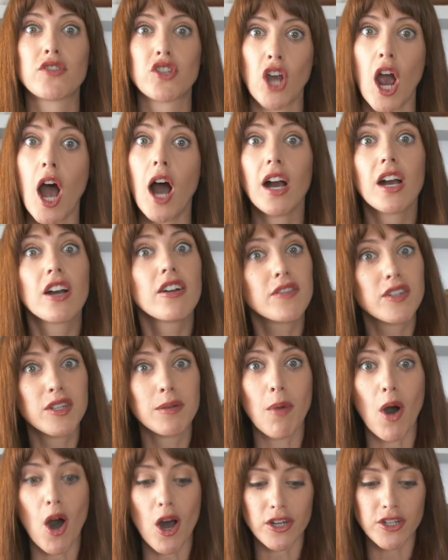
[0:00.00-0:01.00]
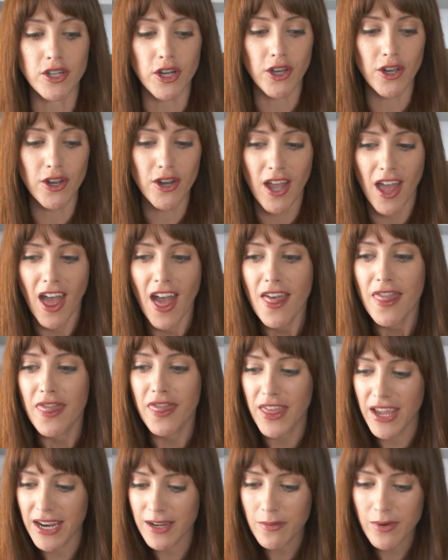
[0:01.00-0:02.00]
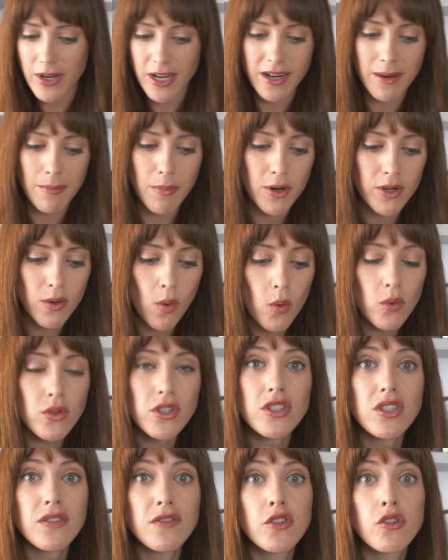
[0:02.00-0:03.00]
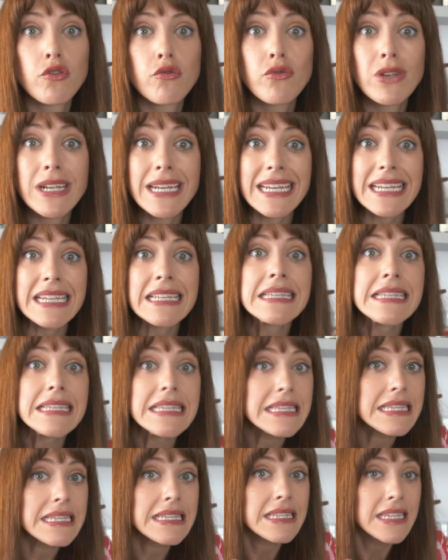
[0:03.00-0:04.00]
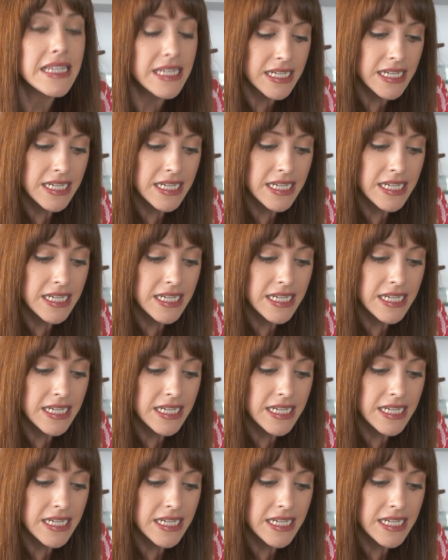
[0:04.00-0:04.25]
chunk of tomato. Then we're gonna put all sorts of greens